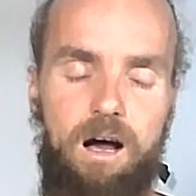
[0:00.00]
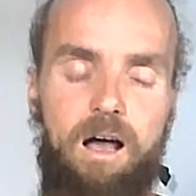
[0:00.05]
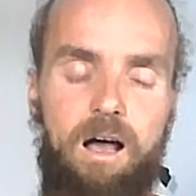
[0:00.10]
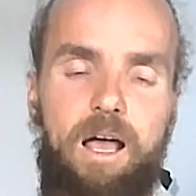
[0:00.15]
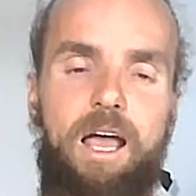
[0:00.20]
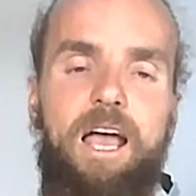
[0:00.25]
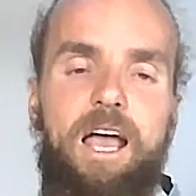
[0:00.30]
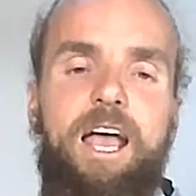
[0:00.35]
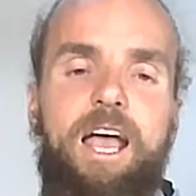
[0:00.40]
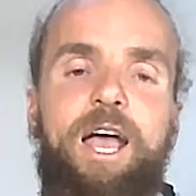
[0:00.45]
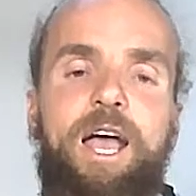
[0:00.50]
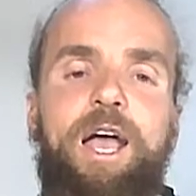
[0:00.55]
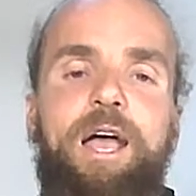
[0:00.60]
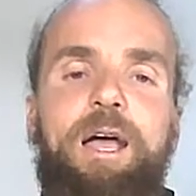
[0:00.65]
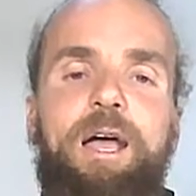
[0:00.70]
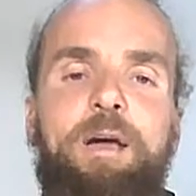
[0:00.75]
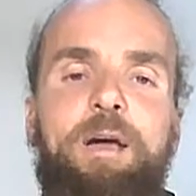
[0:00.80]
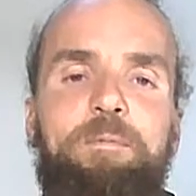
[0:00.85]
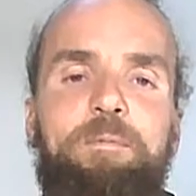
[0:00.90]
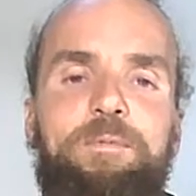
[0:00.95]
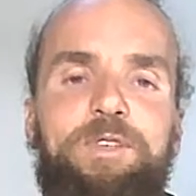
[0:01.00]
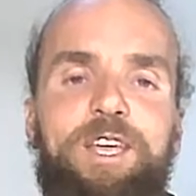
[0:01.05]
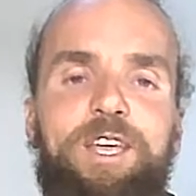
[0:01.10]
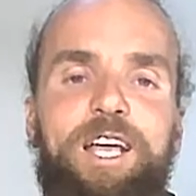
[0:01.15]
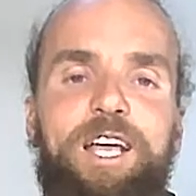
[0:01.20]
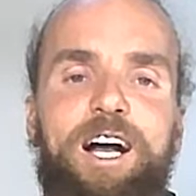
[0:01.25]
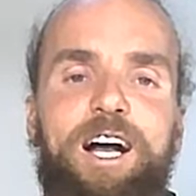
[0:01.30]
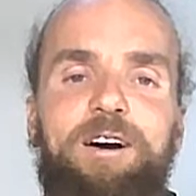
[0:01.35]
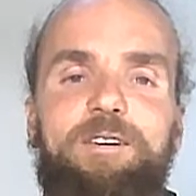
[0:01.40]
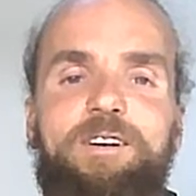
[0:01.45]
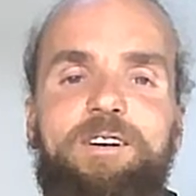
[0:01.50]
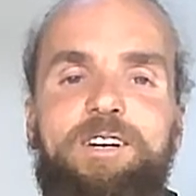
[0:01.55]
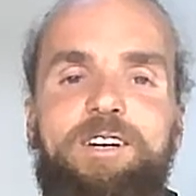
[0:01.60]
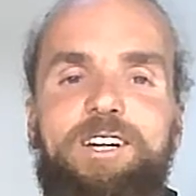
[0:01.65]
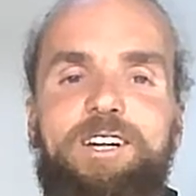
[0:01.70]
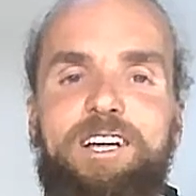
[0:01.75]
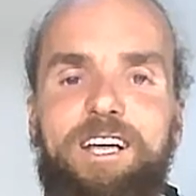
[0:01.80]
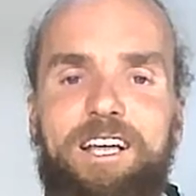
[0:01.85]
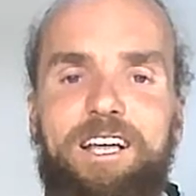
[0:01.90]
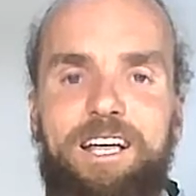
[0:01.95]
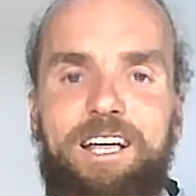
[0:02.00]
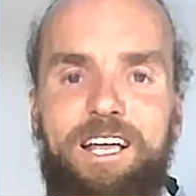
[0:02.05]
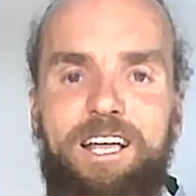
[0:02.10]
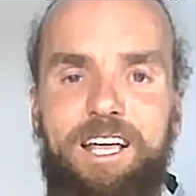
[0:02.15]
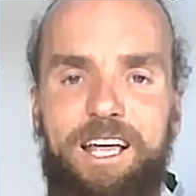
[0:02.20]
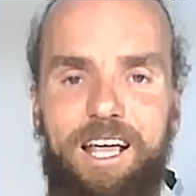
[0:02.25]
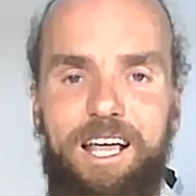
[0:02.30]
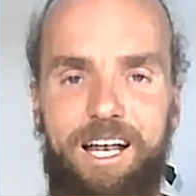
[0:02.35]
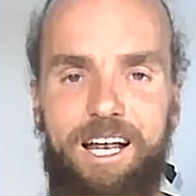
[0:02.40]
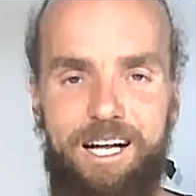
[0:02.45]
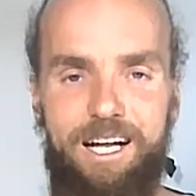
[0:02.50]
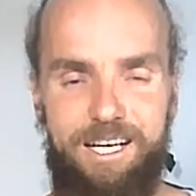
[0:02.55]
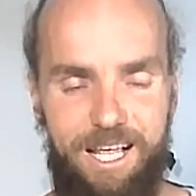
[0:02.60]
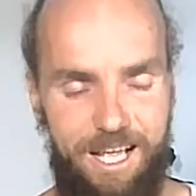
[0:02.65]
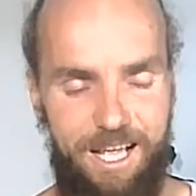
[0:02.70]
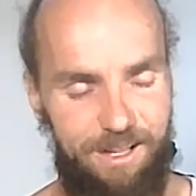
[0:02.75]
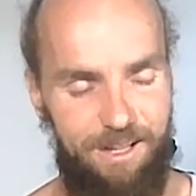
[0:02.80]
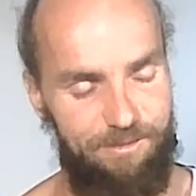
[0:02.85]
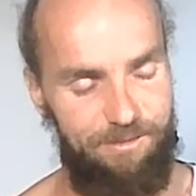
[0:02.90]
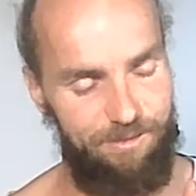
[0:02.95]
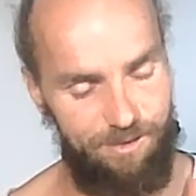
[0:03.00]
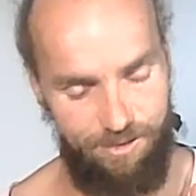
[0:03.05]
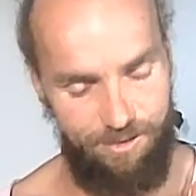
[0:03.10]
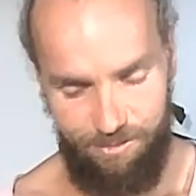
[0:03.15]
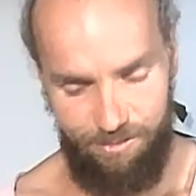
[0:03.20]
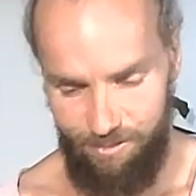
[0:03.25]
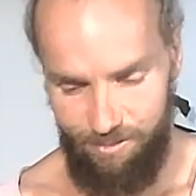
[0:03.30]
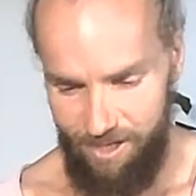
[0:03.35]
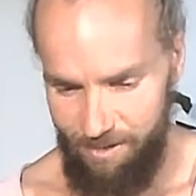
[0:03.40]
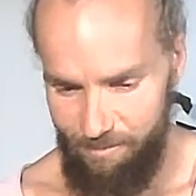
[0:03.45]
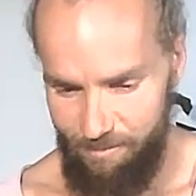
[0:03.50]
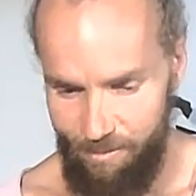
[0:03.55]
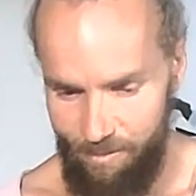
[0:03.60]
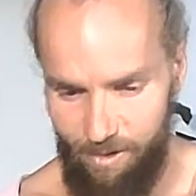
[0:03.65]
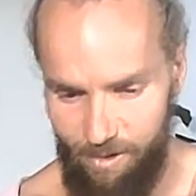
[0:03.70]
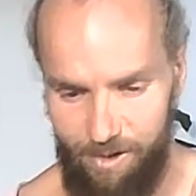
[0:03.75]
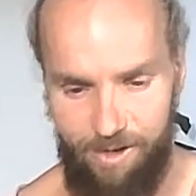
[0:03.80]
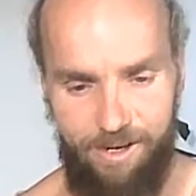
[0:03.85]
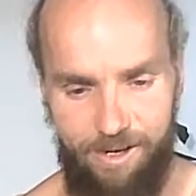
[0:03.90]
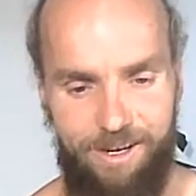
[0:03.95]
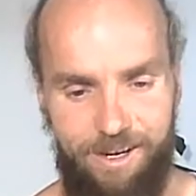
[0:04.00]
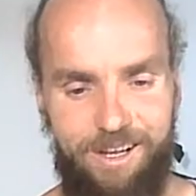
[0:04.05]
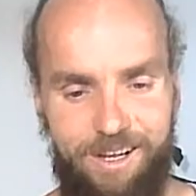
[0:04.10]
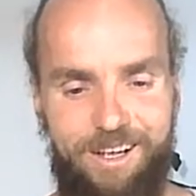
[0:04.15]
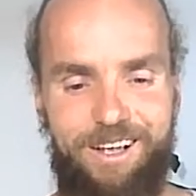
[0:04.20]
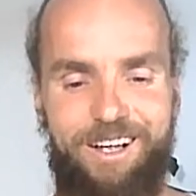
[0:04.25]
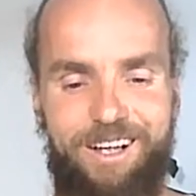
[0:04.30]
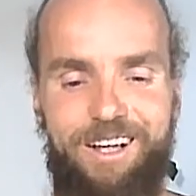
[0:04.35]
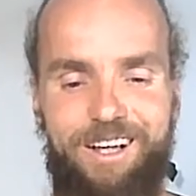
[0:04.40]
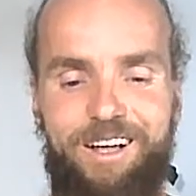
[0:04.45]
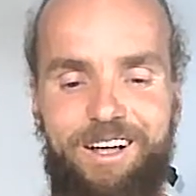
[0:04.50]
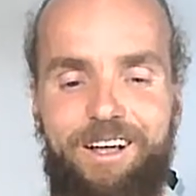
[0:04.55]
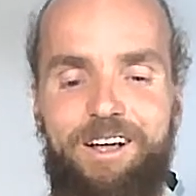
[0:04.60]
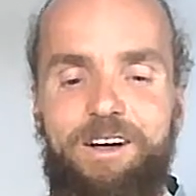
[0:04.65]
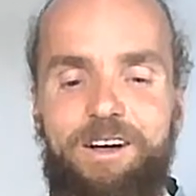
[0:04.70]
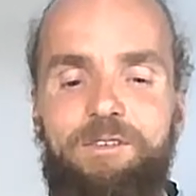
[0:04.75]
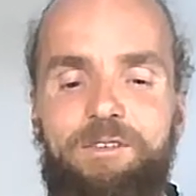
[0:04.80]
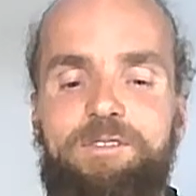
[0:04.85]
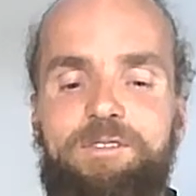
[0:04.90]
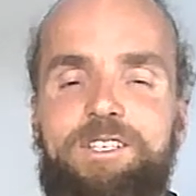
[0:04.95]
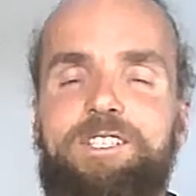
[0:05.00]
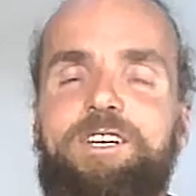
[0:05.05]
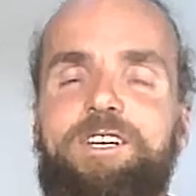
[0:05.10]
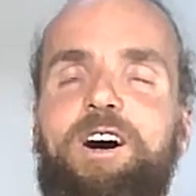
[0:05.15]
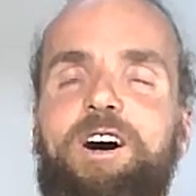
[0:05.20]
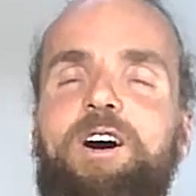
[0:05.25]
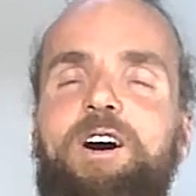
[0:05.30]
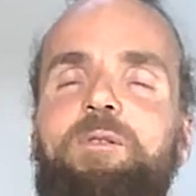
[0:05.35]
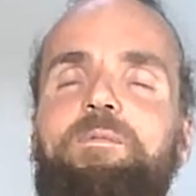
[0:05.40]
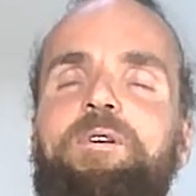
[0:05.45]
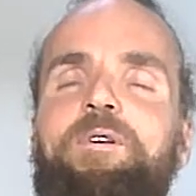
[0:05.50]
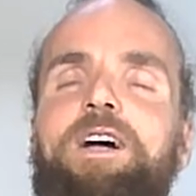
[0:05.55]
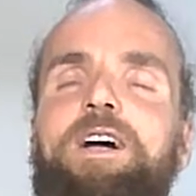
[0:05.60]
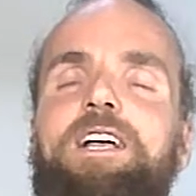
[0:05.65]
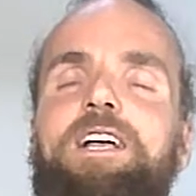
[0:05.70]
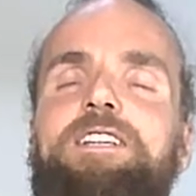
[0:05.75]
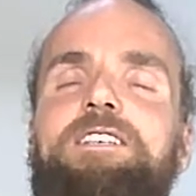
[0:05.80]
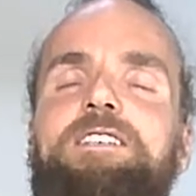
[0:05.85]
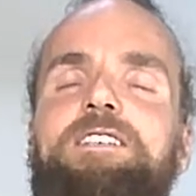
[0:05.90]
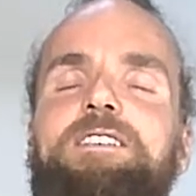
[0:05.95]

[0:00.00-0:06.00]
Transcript: Emptying. Like that for 3 more, these calm breaths.